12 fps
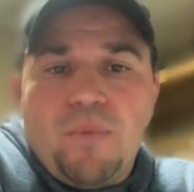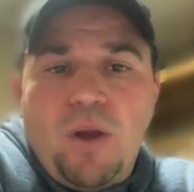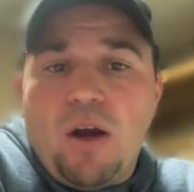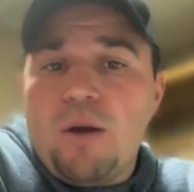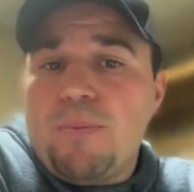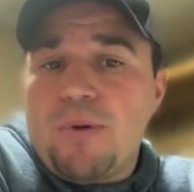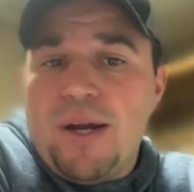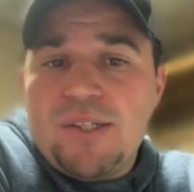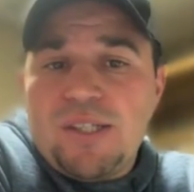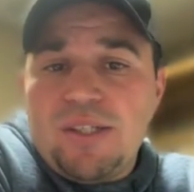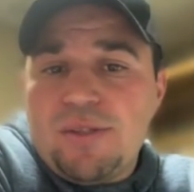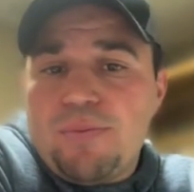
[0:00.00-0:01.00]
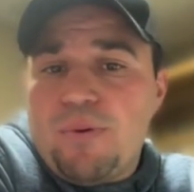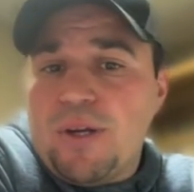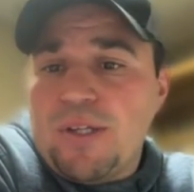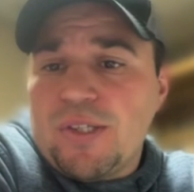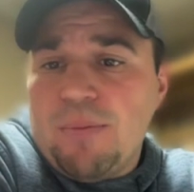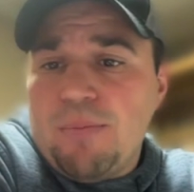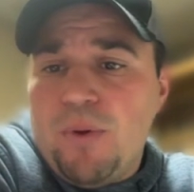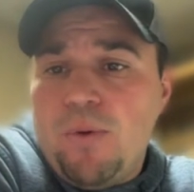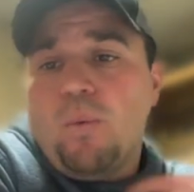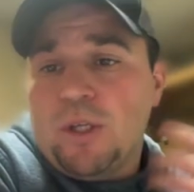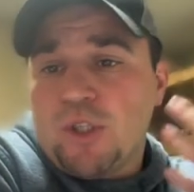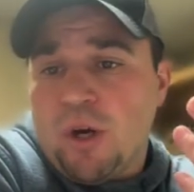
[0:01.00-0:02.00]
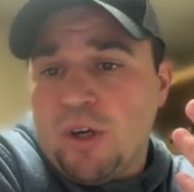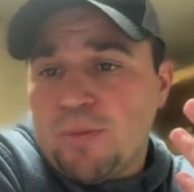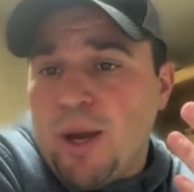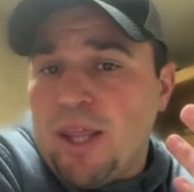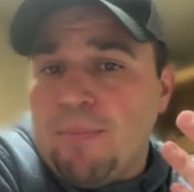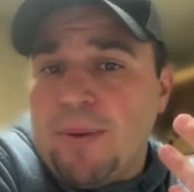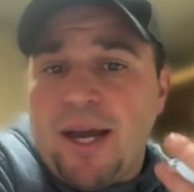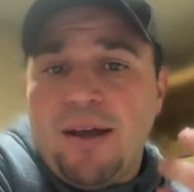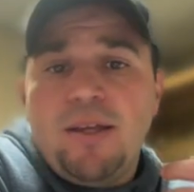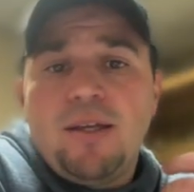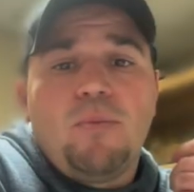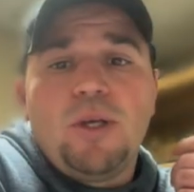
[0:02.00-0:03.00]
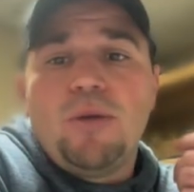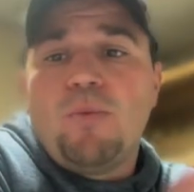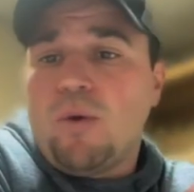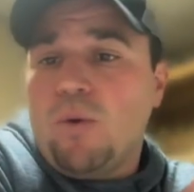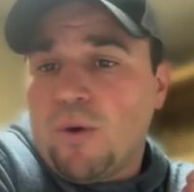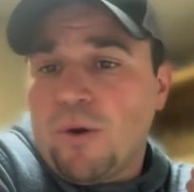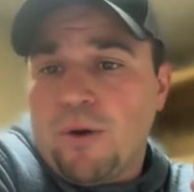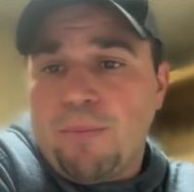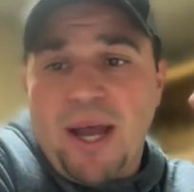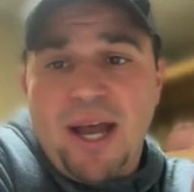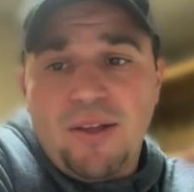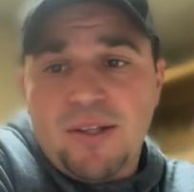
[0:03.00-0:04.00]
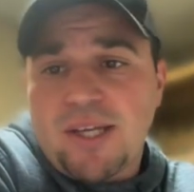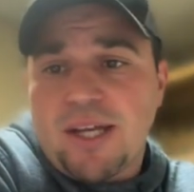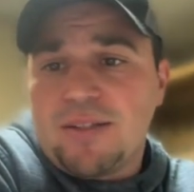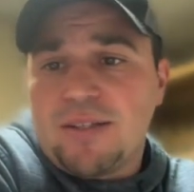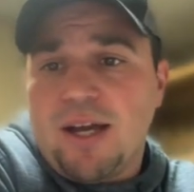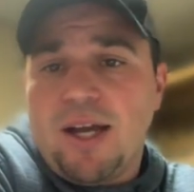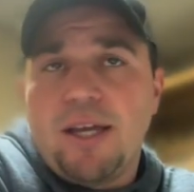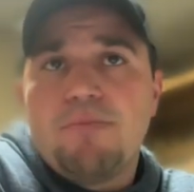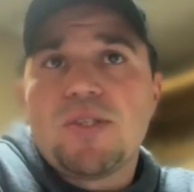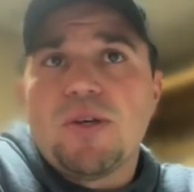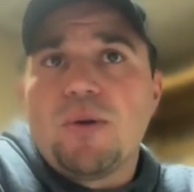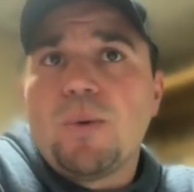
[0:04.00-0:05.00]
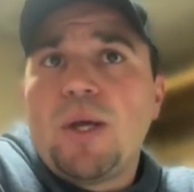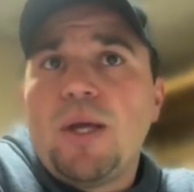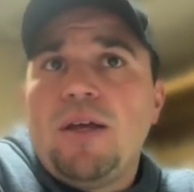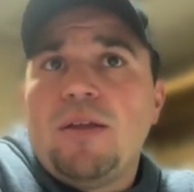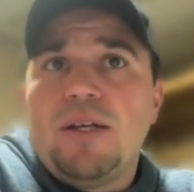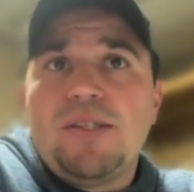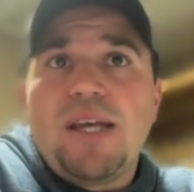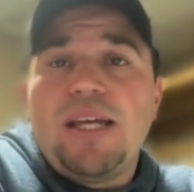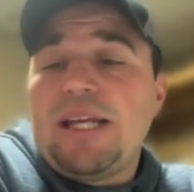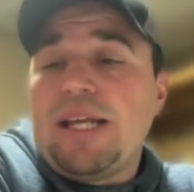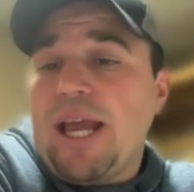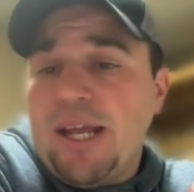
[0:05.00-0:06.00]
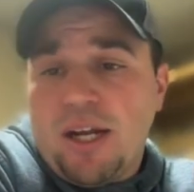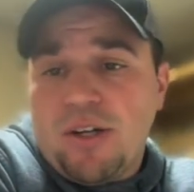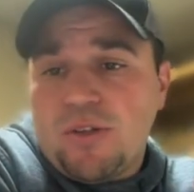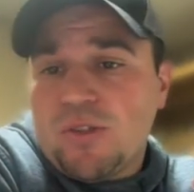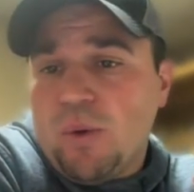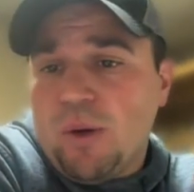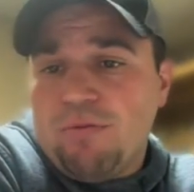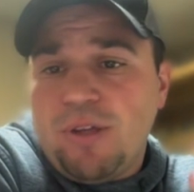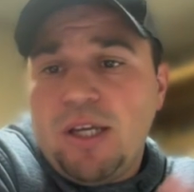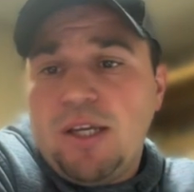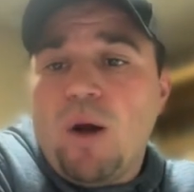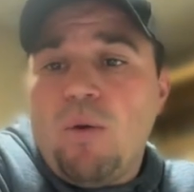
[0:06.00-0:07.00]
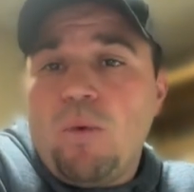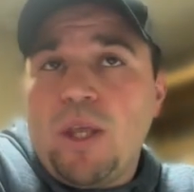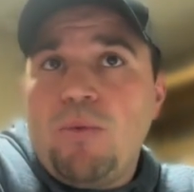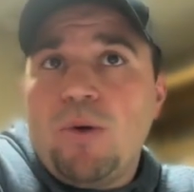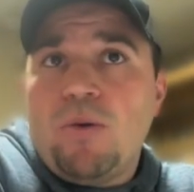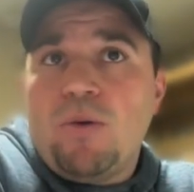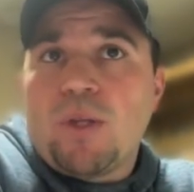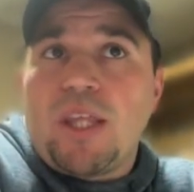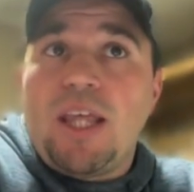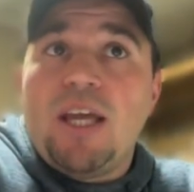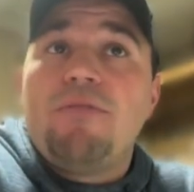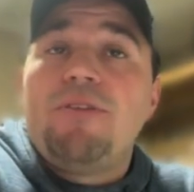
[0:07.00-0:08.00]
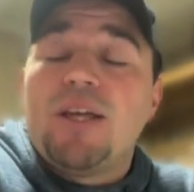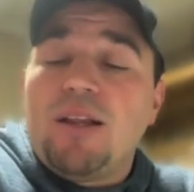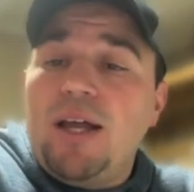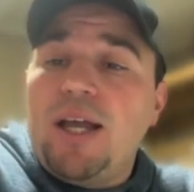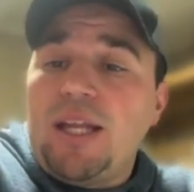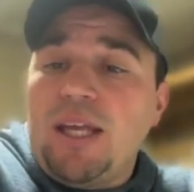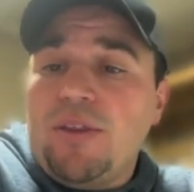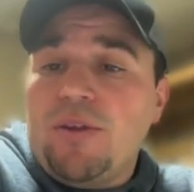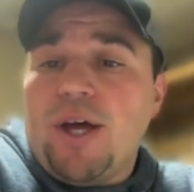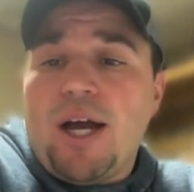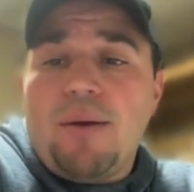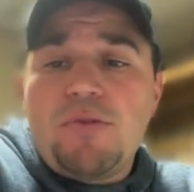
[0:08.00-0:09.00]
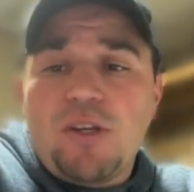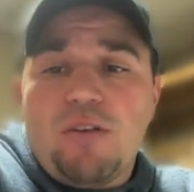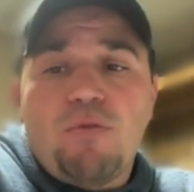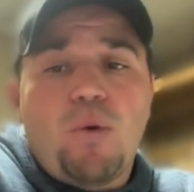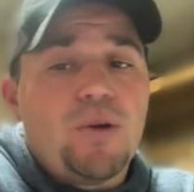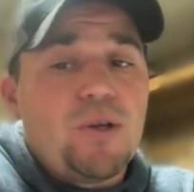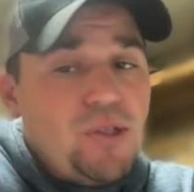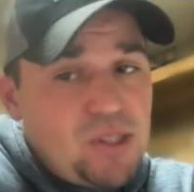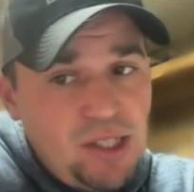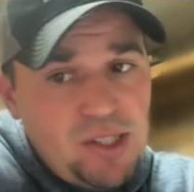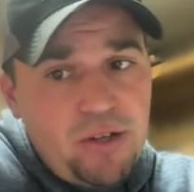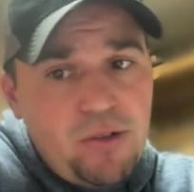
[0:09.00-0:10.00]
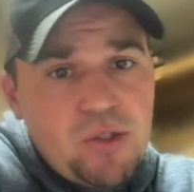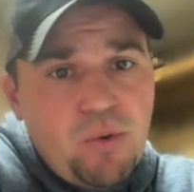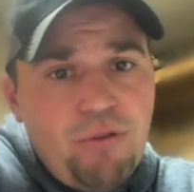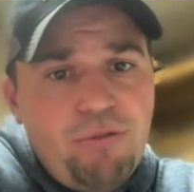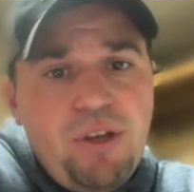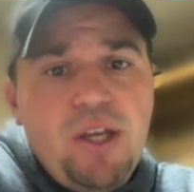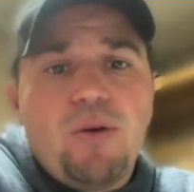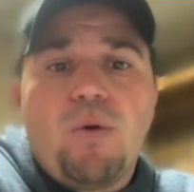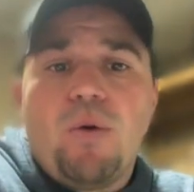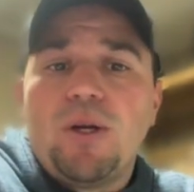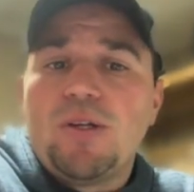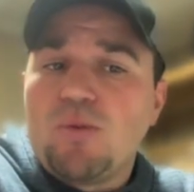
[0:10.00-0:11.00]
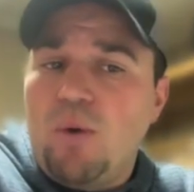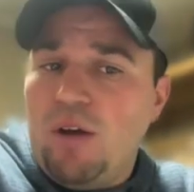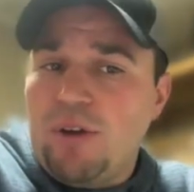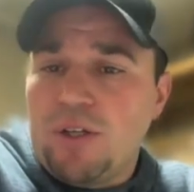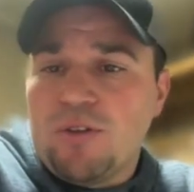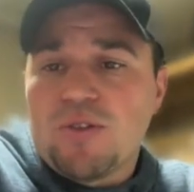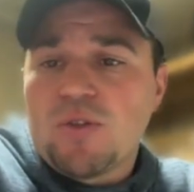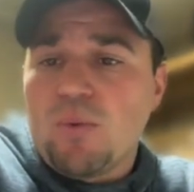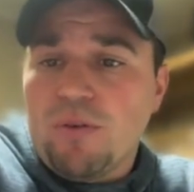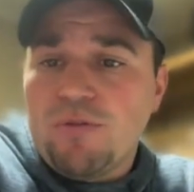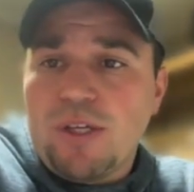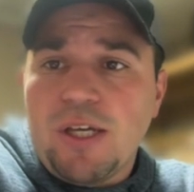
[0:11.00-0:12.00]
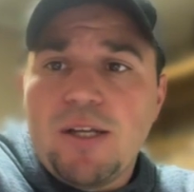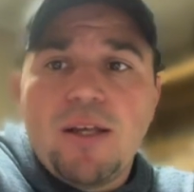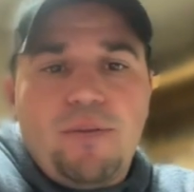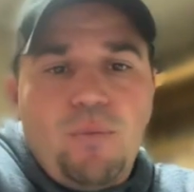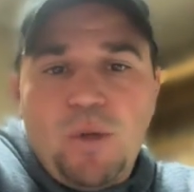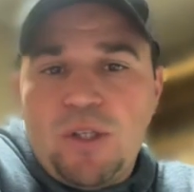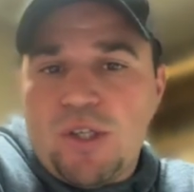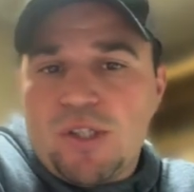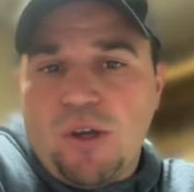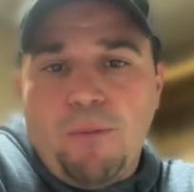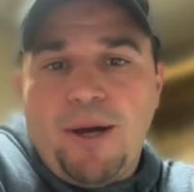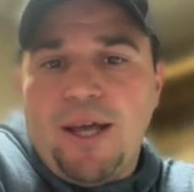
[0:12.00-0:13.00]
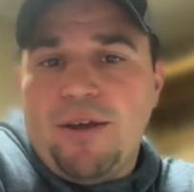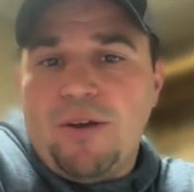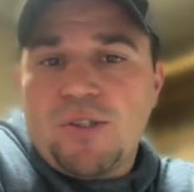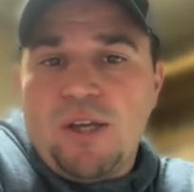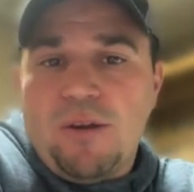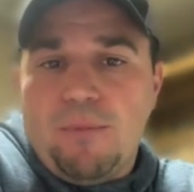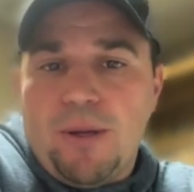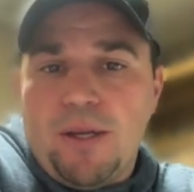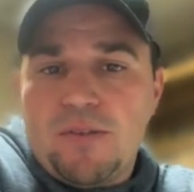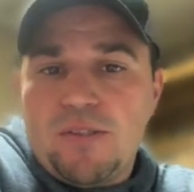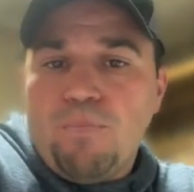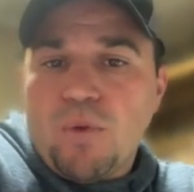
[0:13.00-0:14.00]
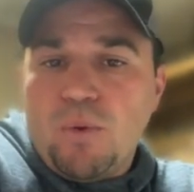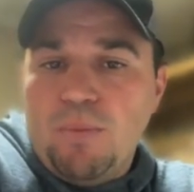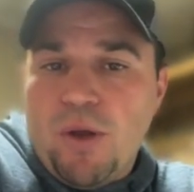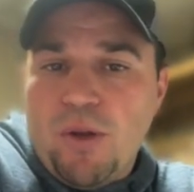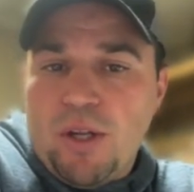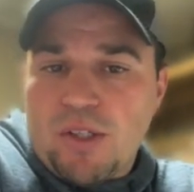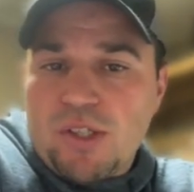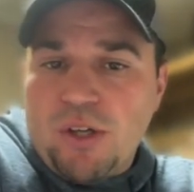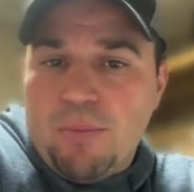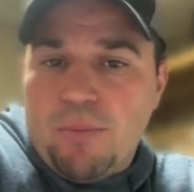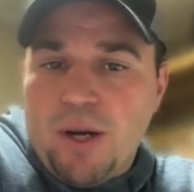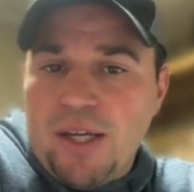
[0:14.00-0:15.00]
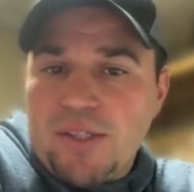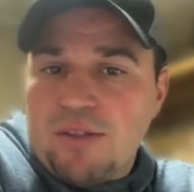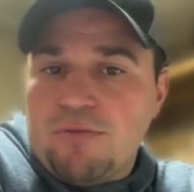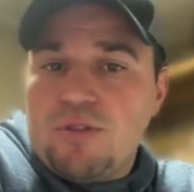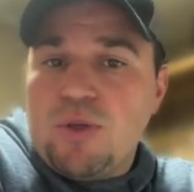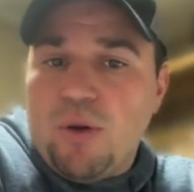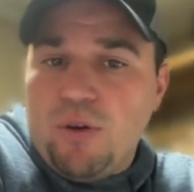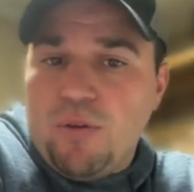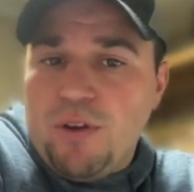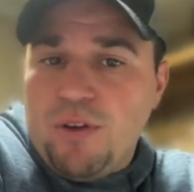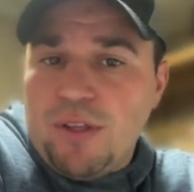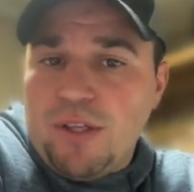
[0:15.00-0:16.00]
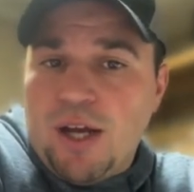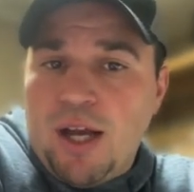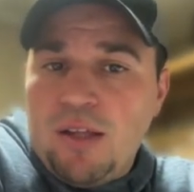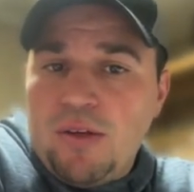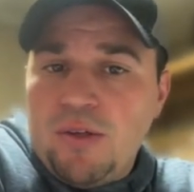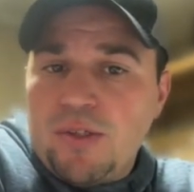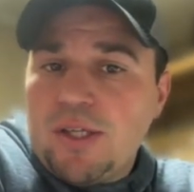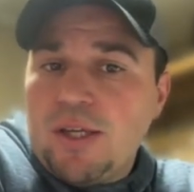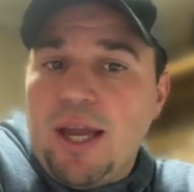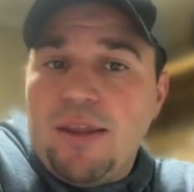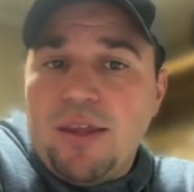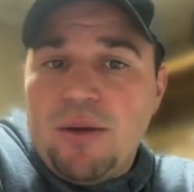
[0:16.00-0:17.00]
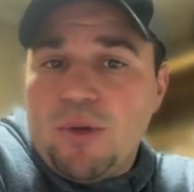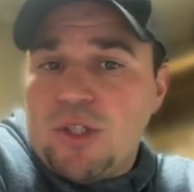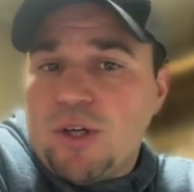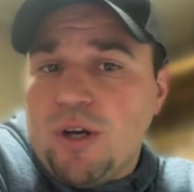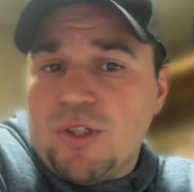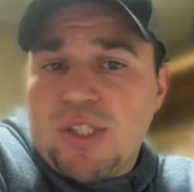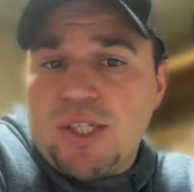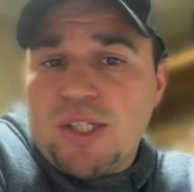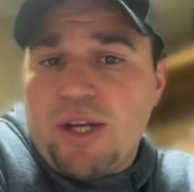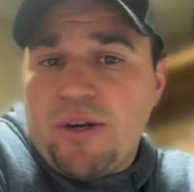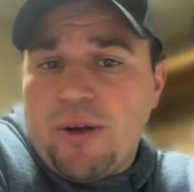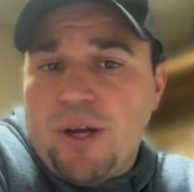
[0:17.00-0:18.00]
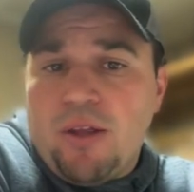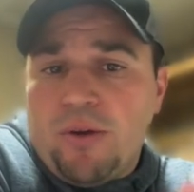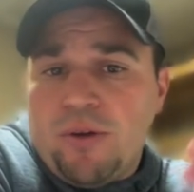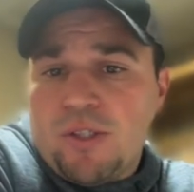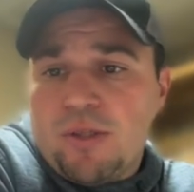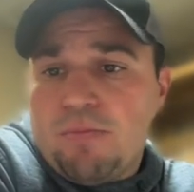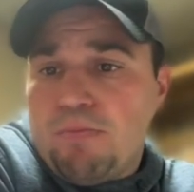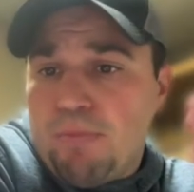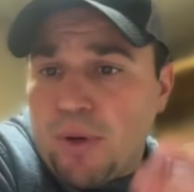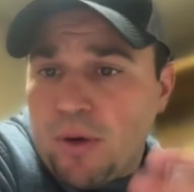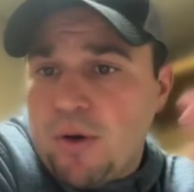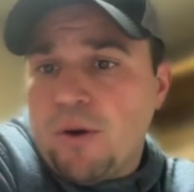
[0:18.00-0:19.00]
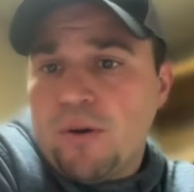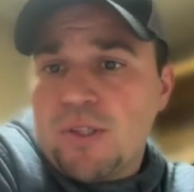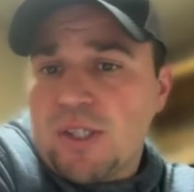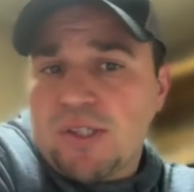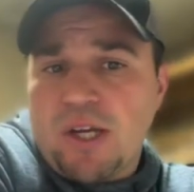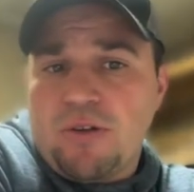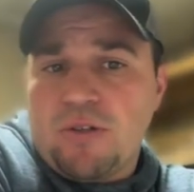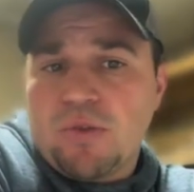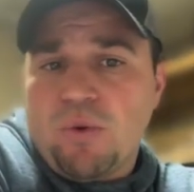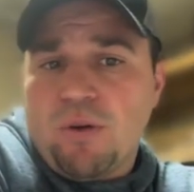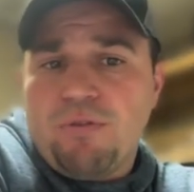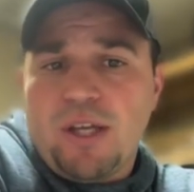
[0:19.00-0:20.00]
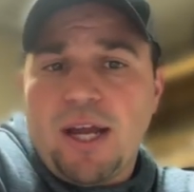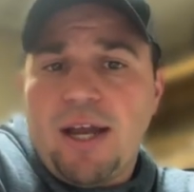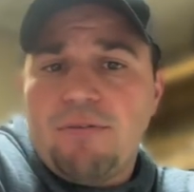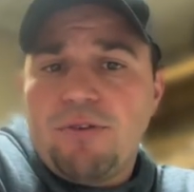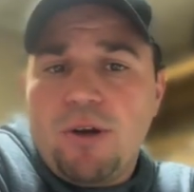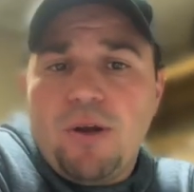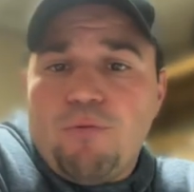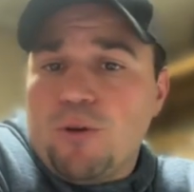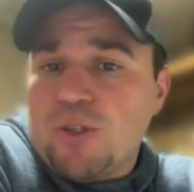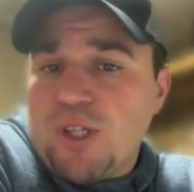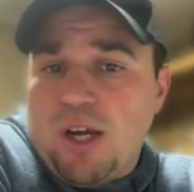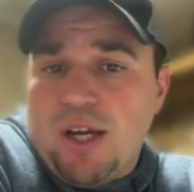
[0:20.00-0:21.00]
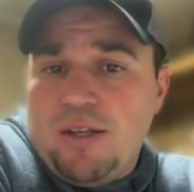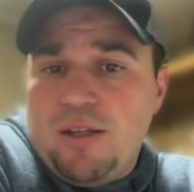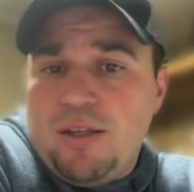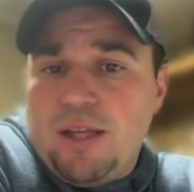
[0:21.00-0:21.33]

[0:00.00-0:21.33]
Our pricing's pretty simple. We charge by the pallet. We will order pallets at a time. So let's say you need 800 square feet. We will give the client either the option of ordering 600 square feet or ordering 1,200 square feet. We just go by those increments. We build in a start price of $250, and then we charge $600 per 600 square feet after for sod.